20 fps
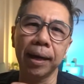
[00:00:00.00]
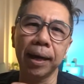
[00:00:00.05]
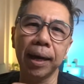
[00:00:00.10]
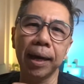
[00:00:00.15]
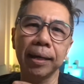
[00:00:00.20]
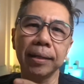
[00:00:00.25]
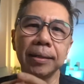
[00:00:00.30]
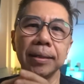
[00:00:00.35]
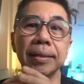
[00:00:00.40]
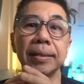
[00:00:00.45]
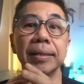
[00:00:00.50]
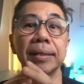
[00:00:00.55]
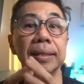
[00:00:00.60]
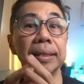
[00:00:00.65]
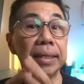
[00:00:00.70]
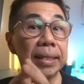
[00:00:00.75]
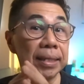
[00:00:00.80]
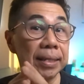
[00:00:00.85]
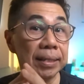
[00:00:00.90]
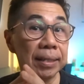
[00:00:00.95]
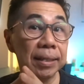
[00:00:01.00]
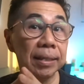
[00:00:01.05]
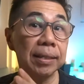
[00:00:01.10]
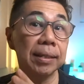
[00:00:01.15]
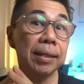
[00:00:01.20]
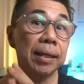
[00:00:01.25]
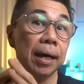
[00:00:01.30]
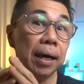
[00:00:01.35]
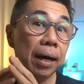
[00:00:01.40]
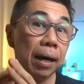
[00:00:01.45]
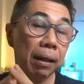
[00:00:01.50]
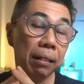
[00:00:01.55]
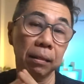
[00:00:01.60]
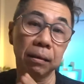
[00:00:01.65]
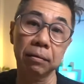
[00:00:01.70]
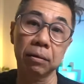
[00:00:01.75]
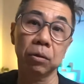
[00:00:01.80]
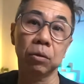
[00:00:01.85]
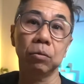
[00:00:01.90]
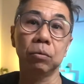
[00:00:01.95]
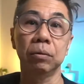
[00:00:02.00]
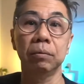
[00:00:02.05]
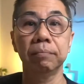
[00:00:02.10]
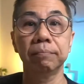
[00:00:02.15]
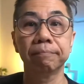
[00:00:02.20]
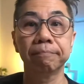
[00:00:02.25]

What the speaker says: and is easily understood.